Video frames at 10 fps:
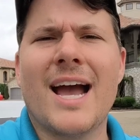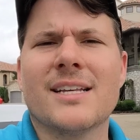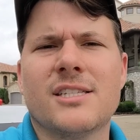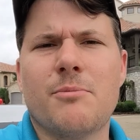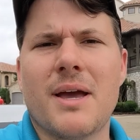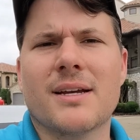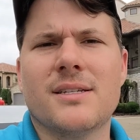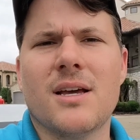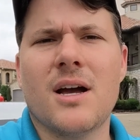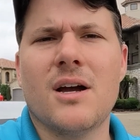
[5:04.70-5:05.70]

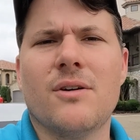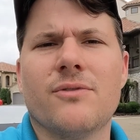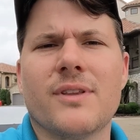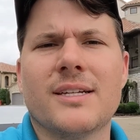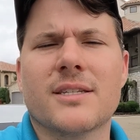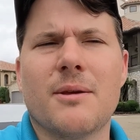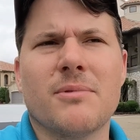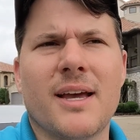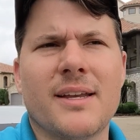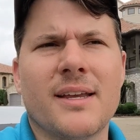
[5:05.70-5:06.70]
aspect of
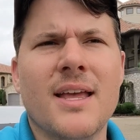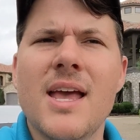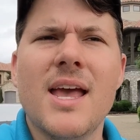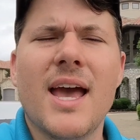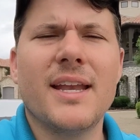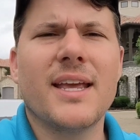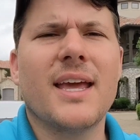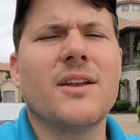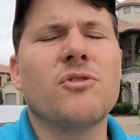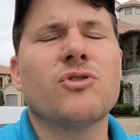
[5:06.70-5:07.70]
landscape lighting. And
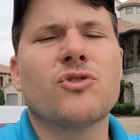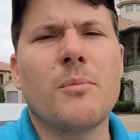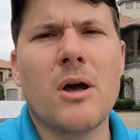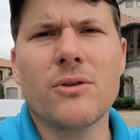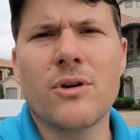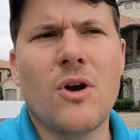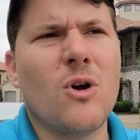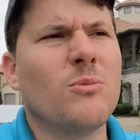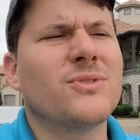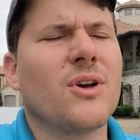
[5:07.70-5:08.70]
again, smaller
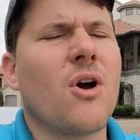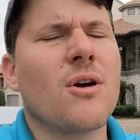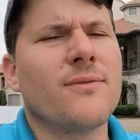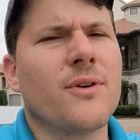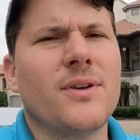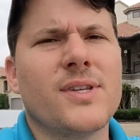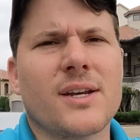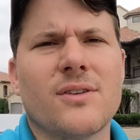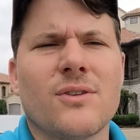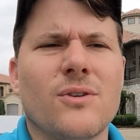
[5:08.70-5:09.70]
homes aren't very
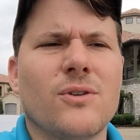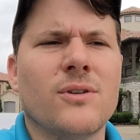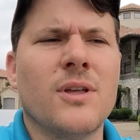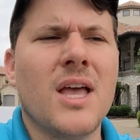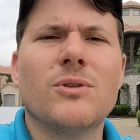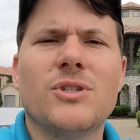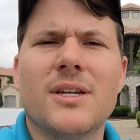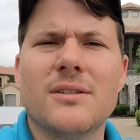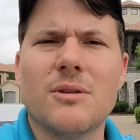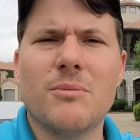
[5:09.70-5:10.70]
technical. Once you
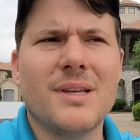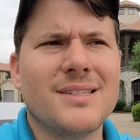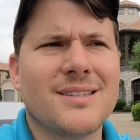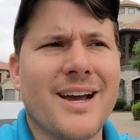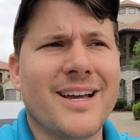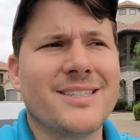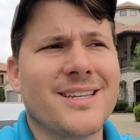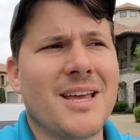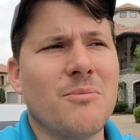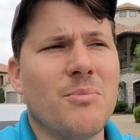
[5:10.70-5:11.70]
get into
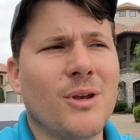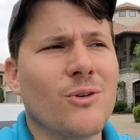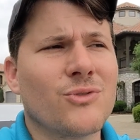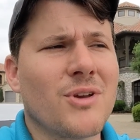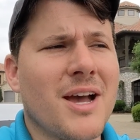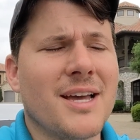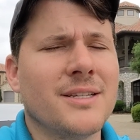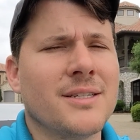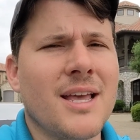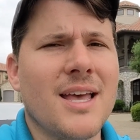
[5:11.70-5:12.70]
mid-size and bigger
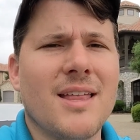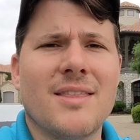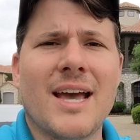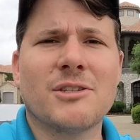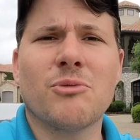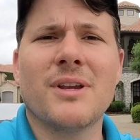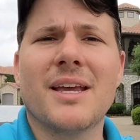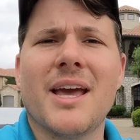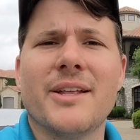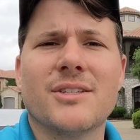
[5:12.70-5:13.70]
size, that's when
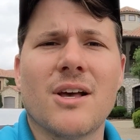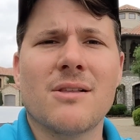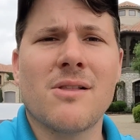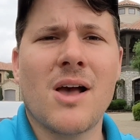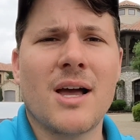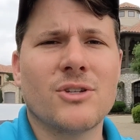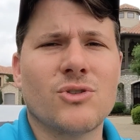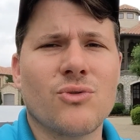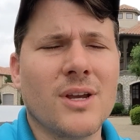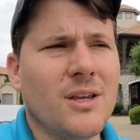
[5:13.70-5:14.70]
it gets a lot
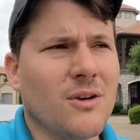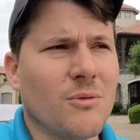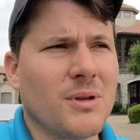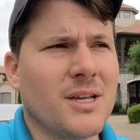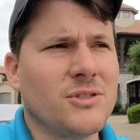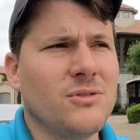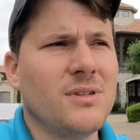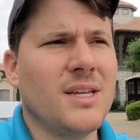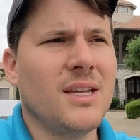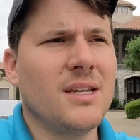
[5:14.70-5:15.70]
trickier, because you
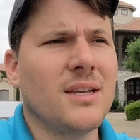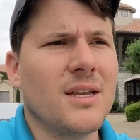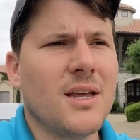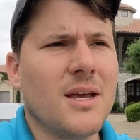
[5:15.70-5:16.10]
need